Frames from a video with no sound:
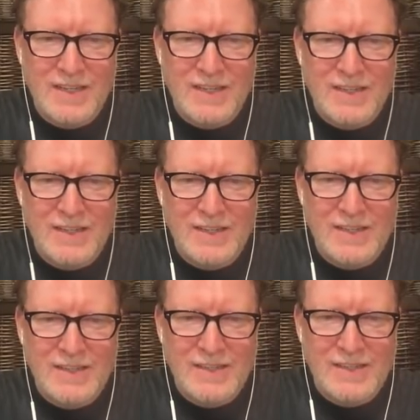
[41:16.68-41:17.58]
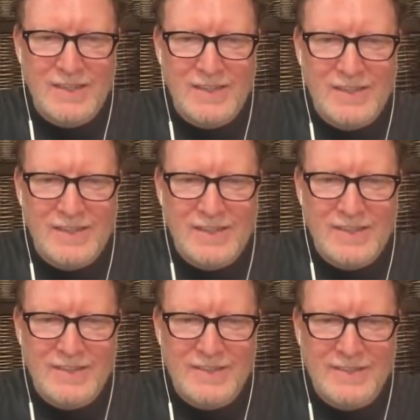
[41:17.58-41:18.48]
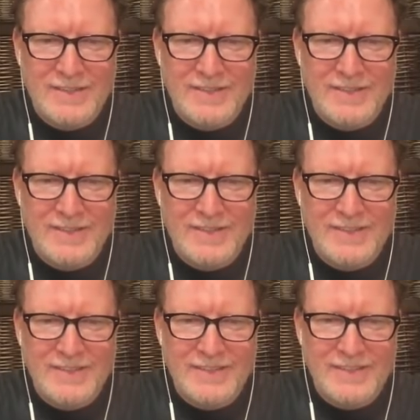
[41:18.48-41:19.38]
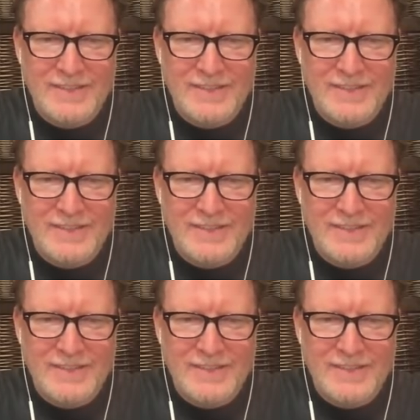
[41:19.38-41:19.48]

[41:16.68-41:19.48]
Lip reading: This person isn't speaking.